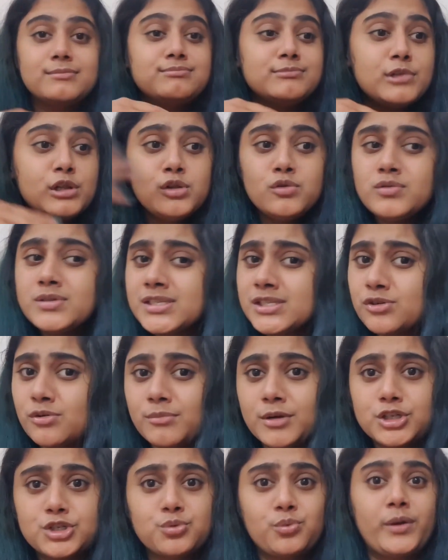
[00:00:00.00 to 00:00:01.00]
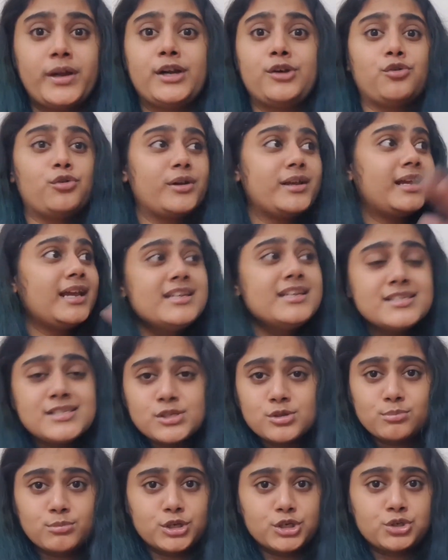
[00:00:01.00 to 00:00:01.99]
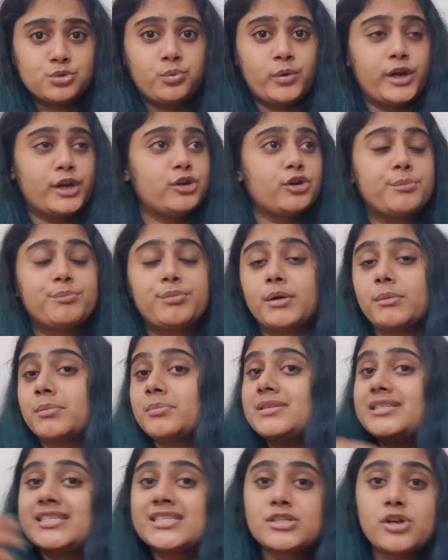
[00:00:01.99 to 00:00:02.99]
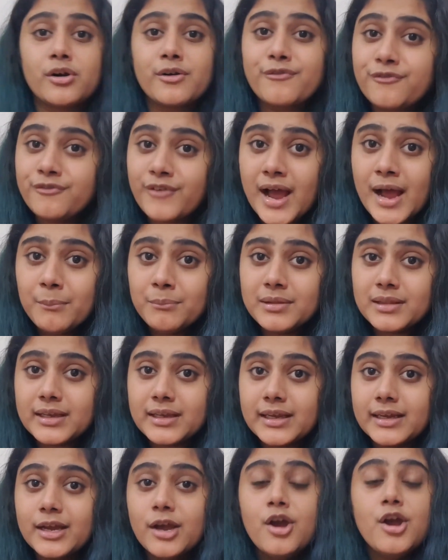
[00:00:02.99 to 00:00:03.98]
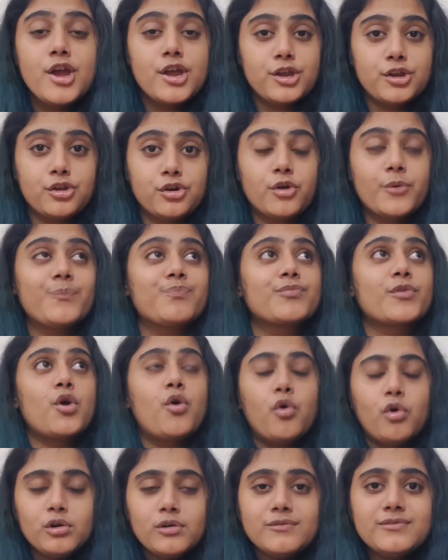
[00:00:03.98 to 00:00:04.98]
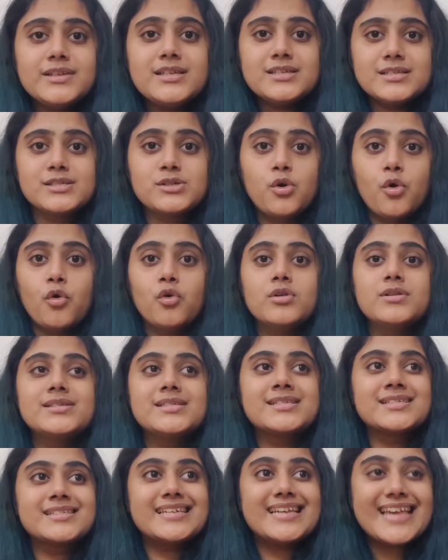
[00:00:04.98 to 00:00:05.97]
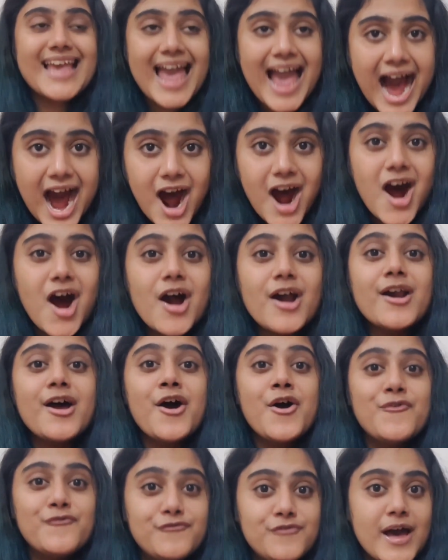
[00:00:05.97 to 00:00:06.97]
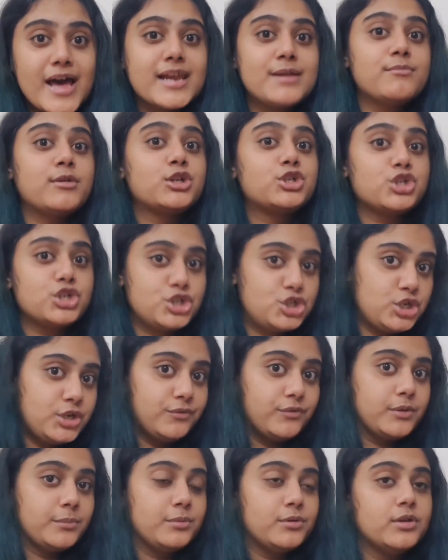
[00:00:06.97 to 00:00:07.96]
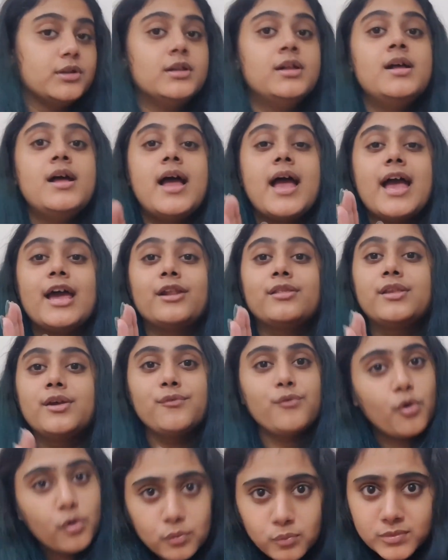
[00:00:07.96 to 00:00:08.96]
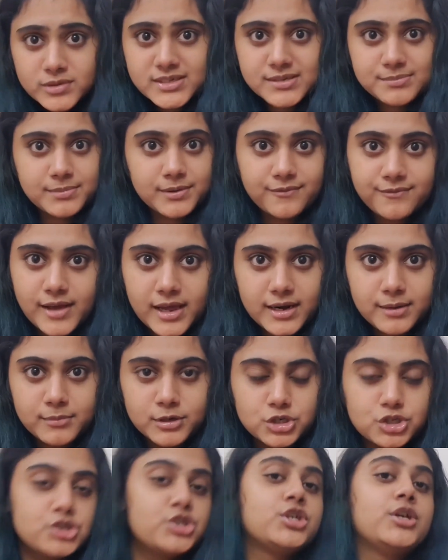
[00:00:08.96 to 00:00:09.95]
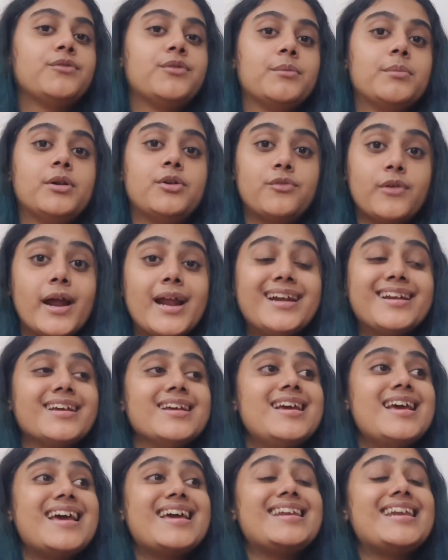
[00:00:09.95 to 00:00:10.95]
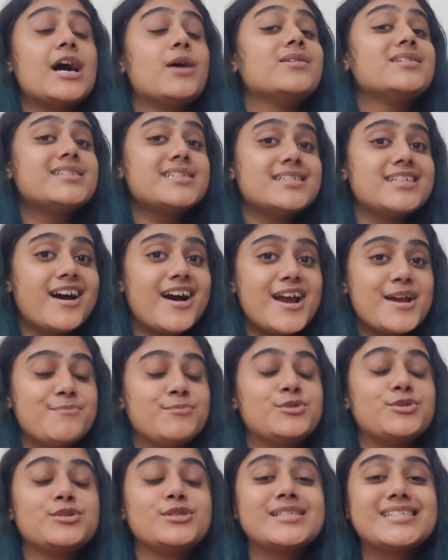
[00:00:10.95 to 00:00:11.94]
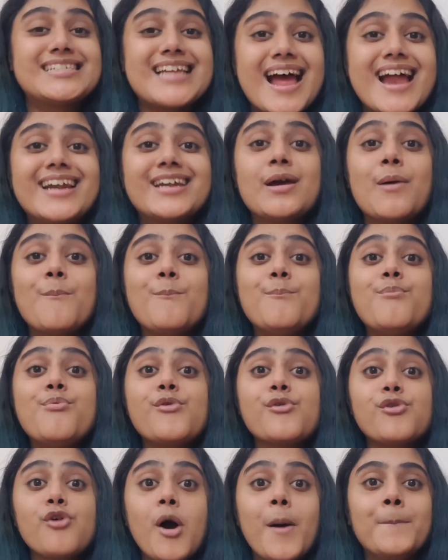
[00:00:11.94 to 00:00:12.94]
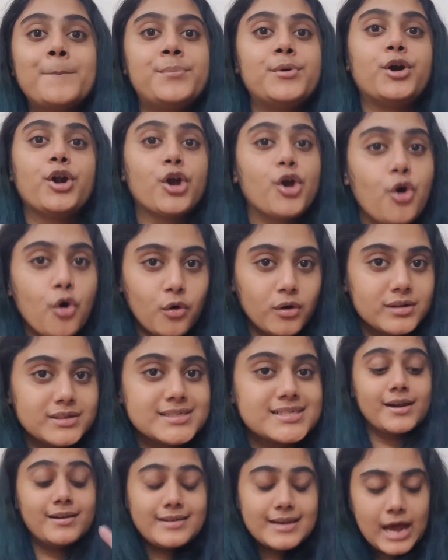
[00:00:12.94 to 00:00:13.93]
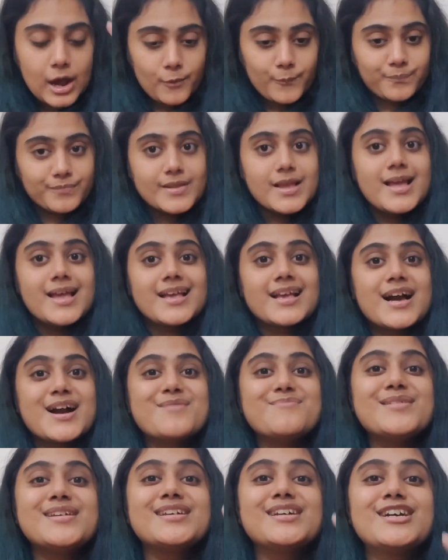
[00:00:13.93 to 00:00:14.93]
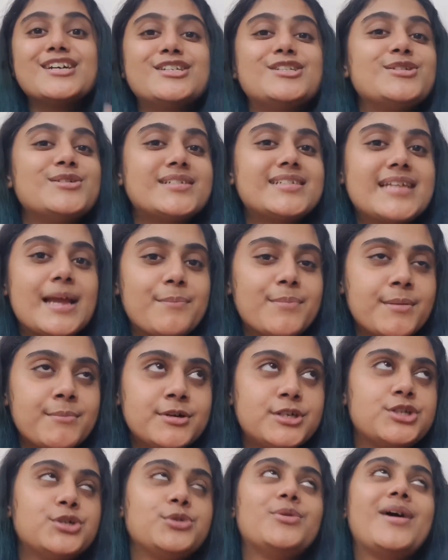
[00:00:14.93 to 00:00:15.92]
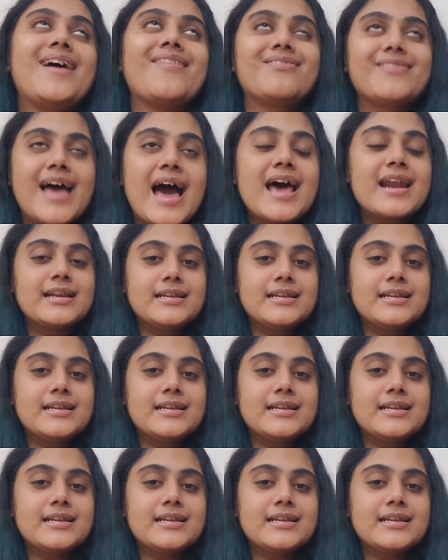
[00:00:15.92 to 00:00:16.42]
lose so much weight, or gain so much weight, or probably start a family. All of these goals are very much achievable and they've always been very much achievable, right? Now is the time to set proper goals. Now, coming to step number two, and that